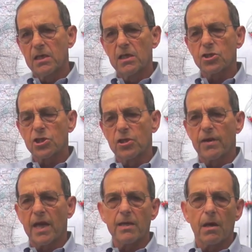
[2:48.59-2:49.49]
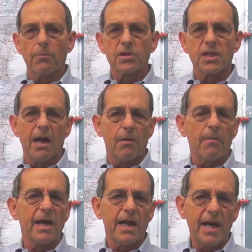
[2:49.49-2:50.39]
This year, that number is down
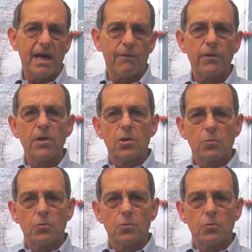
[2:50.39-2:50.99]
by half,